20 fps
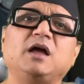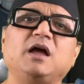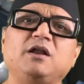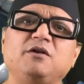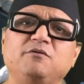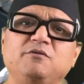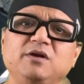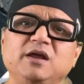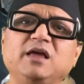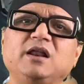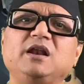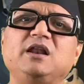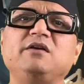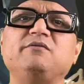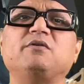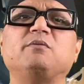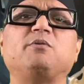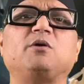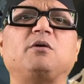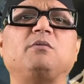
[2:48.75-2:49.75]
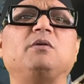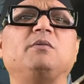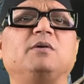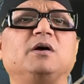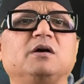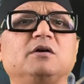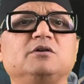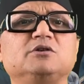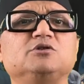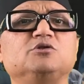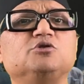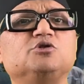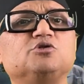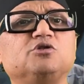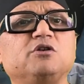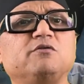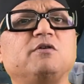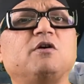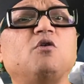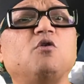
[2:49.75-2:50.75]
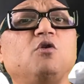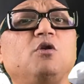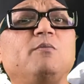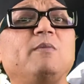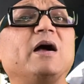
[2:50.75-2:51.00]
And rarely, if a problem occurs, you should have a whole